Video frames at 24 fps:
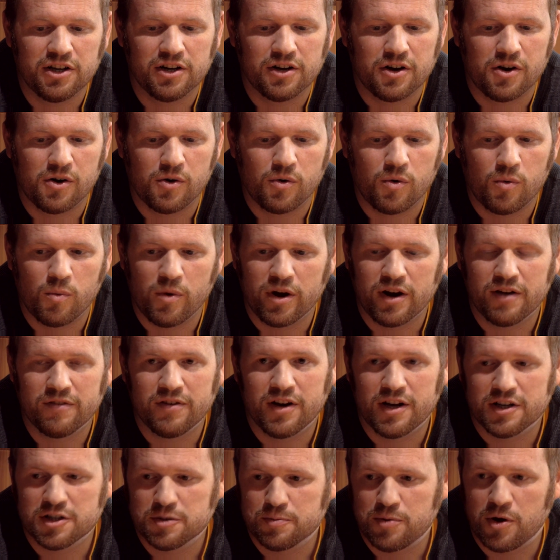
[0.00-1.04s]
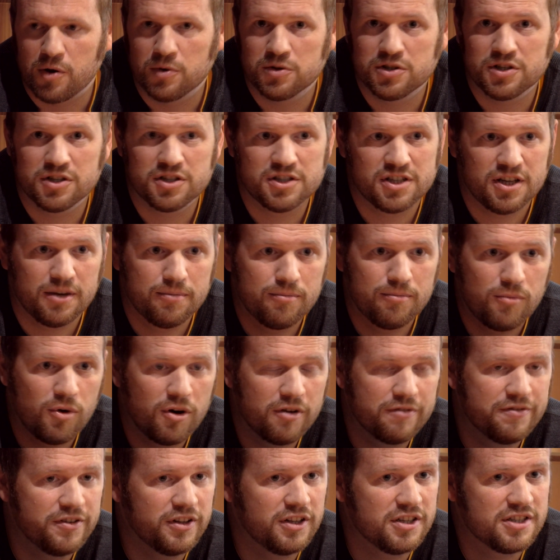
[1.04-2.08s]
one of us poses some
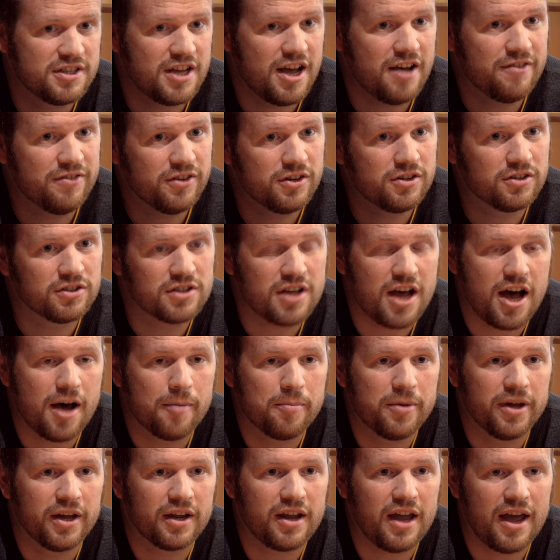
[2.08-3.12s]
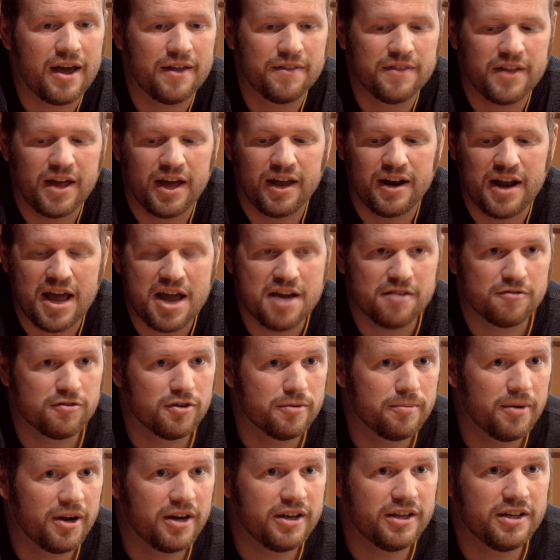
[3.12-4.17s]
more philosophical topic, and then
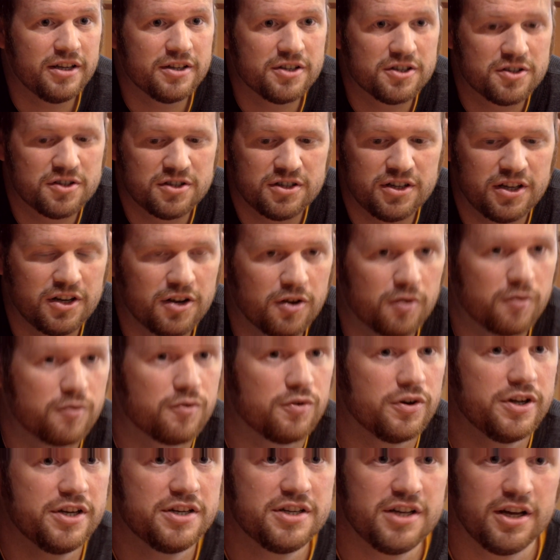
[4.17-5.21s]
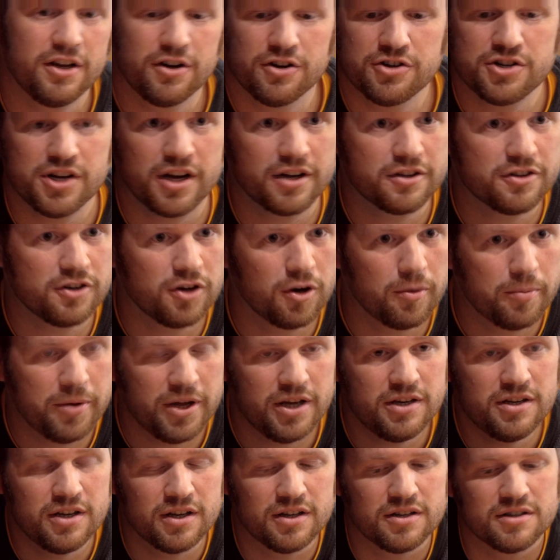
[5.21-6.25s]
everybody is free to interject their
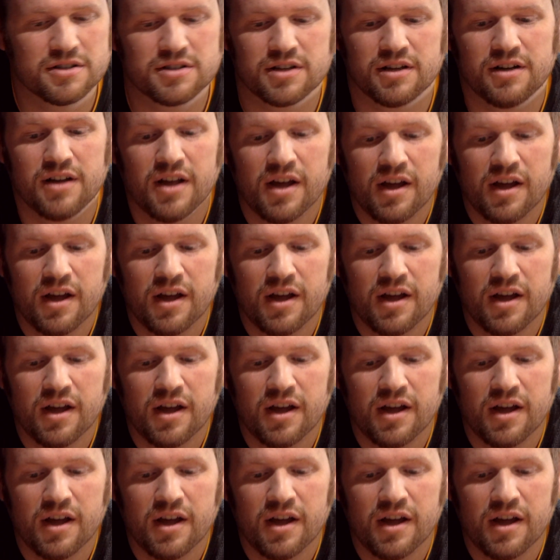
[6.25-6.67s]
opinions. And